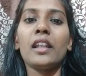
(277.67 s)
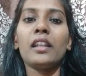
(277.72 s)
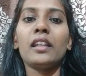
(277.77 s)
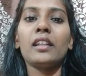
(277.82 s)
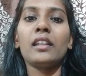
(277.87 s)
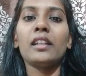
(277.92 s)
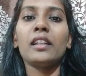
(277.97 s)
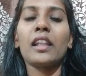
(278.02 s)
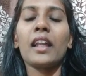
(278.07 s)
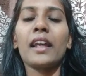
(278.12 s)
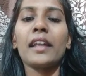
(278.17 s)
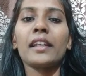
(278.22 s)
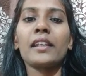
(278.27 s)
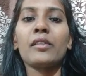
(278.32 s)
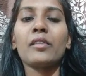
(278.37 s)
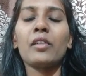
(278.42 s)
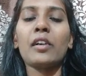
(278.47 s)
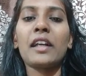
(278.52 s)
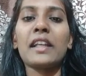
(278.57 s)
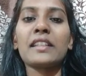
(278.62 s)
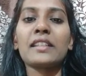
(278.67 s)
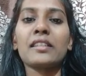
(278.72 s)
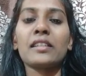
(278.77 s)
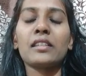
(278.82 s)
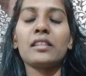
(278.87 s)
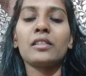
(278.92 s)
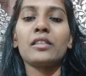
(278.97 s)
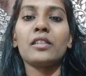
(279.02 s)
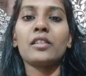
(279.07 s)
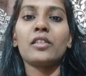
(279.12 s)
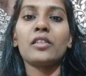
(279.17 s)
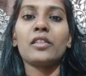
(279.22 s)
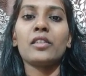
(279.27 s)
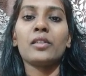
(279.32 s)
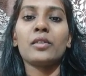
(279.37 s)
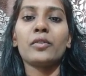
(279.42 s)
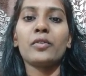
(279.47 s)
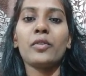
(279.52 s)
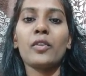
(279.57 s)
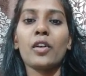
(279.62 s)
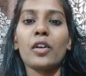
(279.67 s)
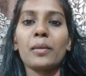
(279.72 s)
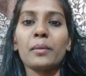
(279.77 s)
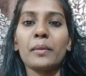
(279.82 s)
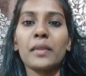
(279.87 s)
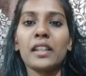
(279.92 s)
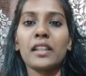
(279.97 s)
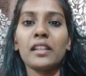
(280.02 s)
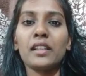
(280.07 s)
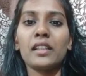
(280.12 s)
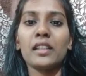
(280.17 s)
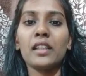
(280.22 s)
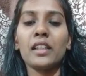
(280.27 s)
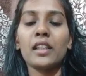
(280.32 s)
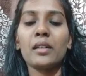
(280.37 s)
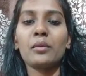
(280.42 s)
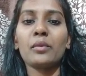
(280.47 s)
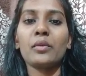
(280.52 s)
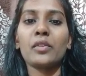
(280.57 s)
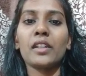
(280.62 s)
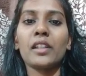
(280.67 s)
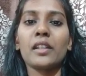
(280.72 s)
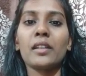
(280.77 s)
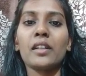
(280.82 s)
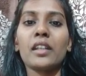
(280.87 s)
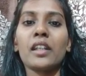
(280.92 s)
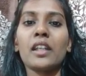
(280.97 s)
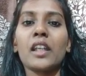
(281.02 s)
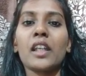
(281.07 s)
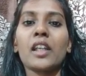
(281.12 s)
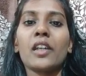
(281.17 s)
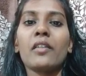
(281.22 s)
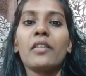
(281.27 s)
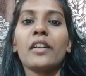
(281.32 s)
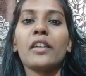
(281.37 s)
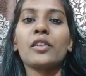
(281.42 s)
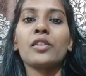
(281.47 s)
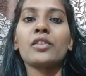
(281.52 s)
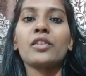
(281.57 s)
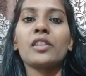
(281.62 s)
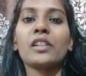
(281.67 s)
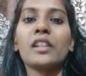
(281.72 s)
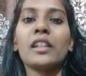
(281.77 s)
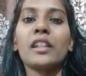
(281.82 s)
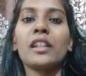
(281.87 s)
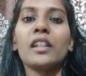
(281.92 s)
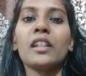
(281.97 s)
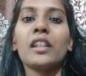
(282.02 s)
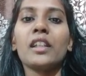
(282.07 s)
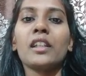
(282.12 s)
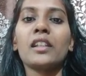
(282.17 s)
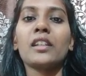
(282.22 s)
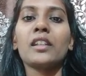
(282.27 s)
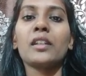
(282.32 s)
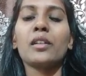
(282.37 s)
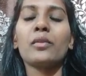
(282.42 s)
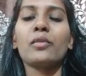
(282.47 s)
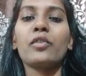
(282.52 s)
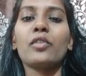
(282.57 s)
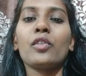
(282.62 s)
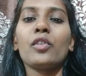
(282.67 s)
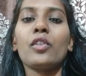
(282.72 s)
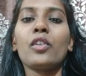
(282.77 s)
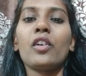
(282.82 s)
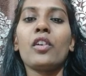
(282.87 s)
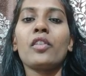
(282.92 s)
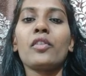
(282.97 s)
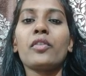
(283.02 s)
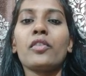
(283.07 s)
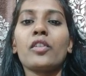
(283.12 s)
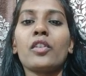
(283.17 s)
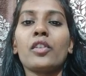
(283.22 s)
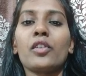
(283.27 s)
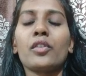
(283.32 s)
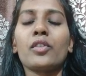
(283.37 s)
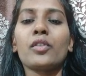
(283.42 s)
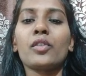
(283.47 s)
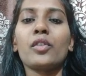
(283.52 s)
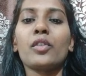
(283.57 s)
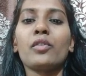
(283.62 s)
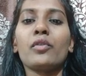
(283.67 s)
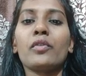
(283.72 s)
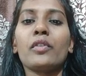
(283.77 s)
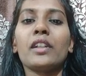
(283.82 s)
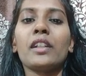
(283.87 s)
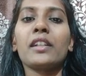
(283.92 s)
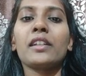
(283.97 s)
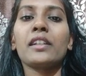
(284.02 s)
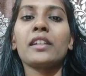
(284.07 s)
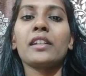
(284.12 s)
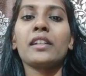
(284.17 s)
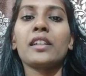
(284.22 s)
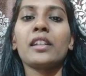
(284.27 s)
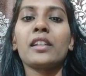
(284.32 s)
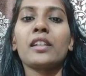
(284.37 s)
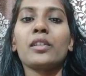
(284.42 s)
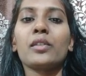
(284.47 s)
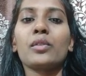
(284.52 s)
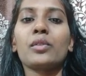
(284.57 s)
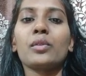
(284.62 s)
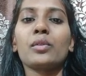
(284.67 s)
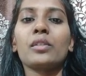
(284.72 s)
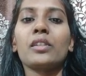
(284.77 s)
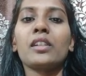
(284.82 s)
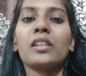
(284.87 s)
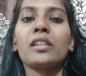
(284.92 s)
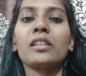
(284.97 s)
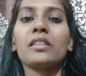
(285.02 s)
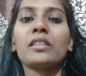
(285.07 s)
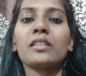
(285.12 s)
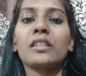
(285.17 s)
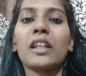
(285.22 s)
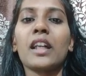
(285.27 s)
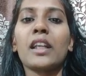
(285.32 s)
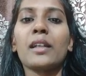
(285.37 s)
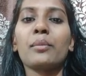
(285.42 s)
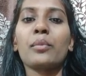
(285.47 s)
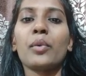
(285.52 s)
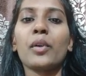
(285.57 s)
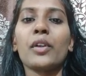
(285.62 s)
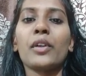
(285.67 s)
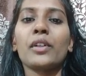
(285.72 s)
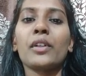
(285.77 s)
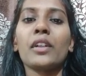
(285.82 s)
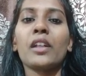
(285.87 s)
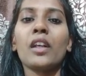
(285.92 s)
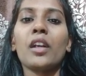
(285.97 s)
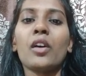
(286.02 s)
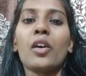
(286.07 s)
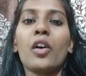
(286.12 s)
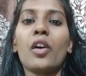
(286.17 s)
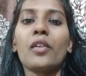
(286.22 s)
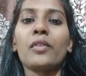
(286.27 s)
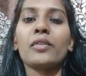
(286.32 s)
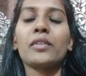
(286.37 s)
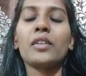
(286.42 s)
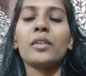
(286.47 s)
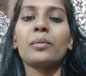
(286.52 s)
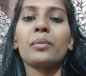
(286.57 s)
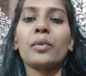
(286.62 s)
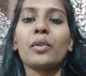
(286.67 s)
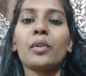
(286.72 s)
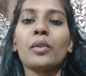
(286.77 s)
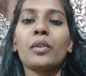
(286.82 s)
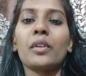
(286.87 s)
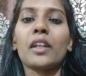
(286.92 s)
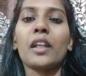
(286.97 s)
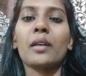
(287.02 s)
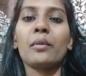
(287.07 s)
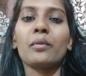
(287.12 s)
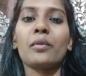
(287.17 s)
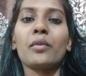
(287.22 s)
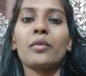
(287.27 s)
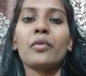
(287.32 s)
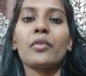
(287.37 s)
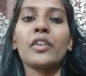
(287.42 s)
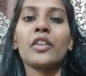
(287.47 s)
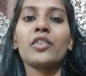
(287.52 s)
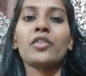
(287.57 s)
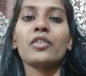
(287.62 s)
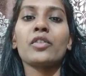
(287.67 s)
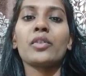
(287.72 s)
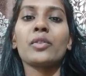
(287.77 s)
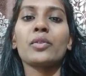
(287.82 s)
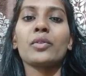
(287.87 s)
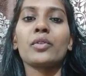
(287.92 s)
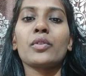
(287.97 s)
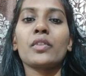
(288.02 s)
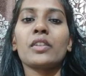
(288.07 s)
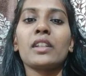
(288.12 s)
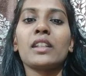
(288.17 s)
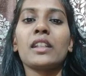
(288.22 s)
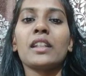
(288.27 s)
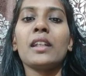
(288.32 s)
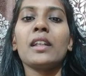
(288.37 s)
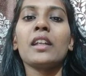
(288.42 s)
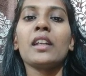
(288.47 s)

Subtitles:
Likewise, for method m1, eventually the flow of control will return to the start point of the program, which usually